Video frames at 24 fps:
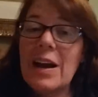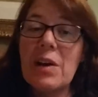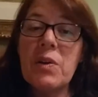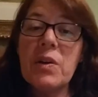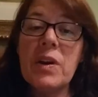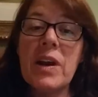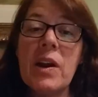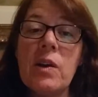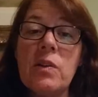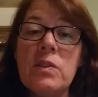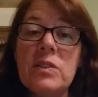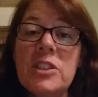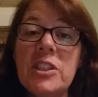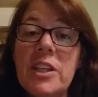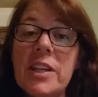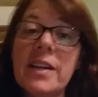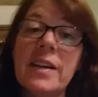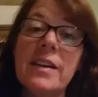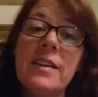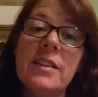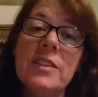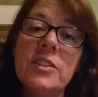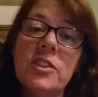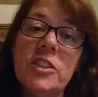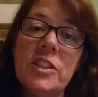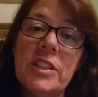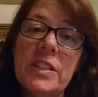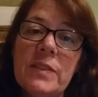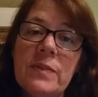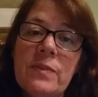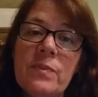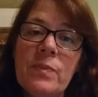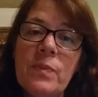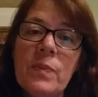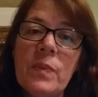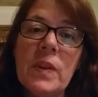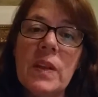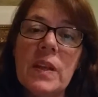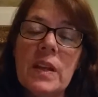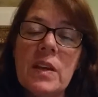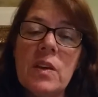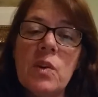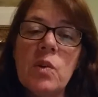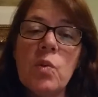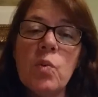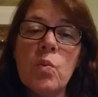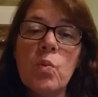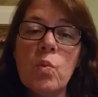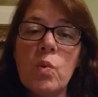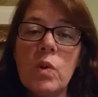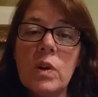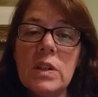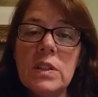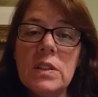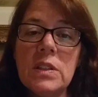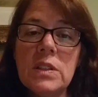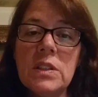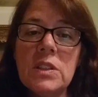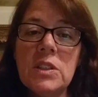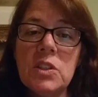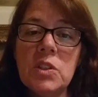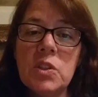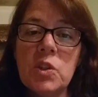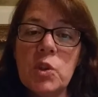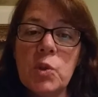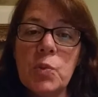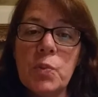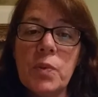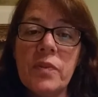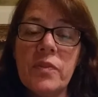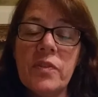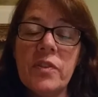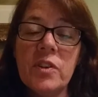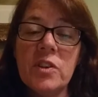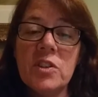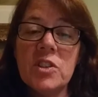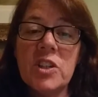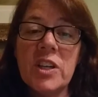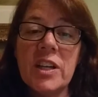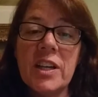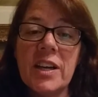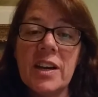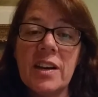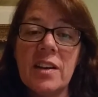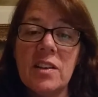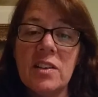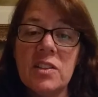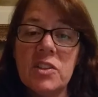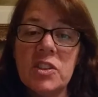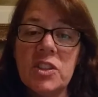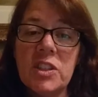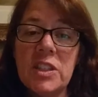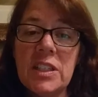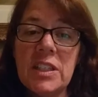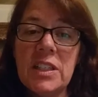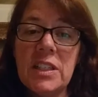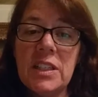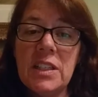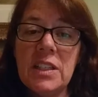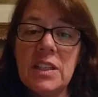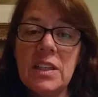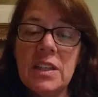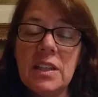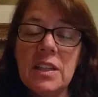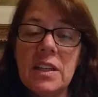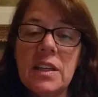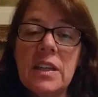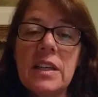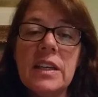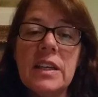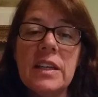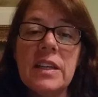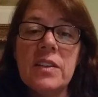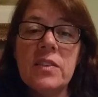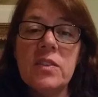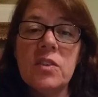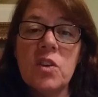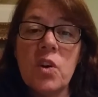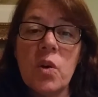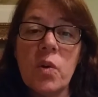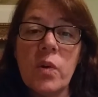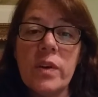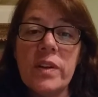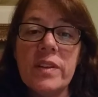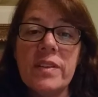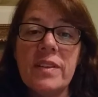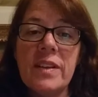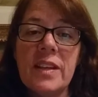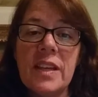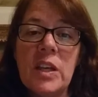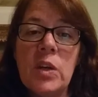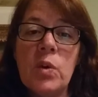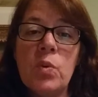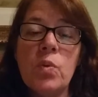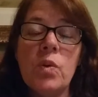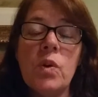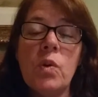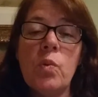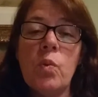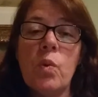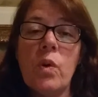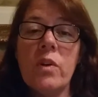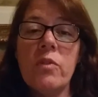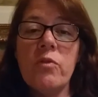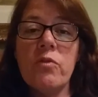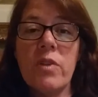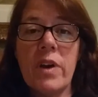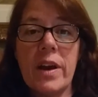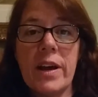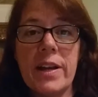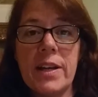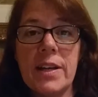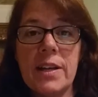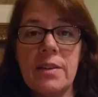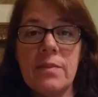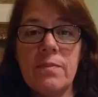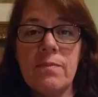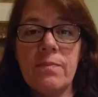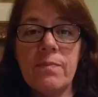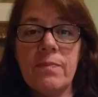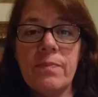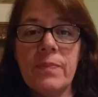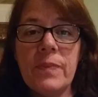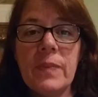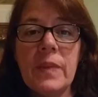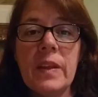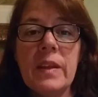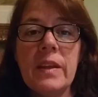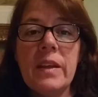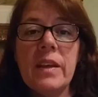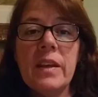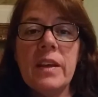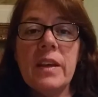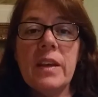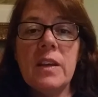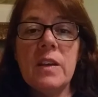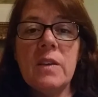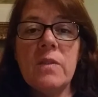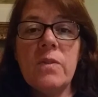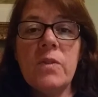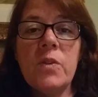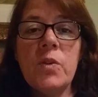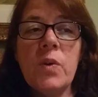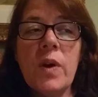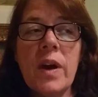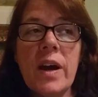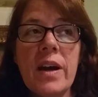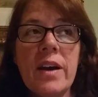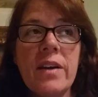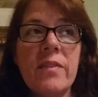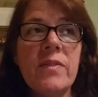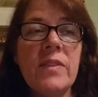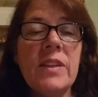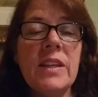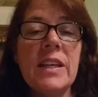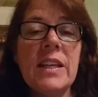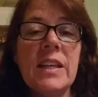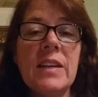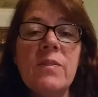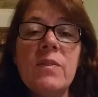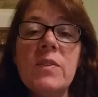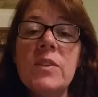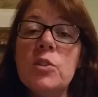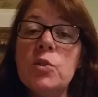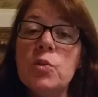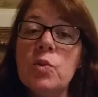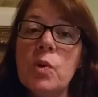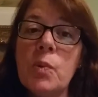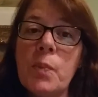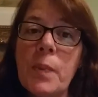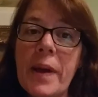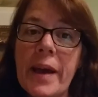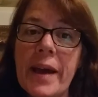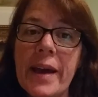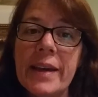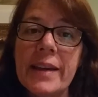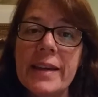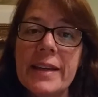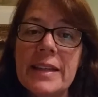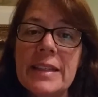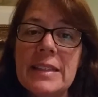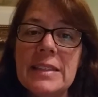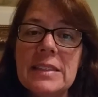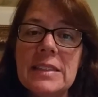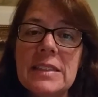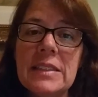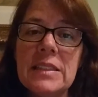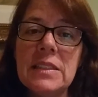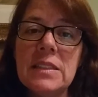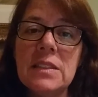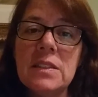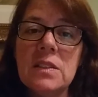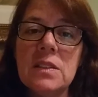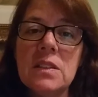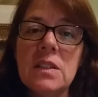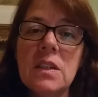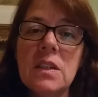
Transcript: to count Shakeology. 1 scoop of your Shakeology is going to equal 1 red. If you have the individual packets,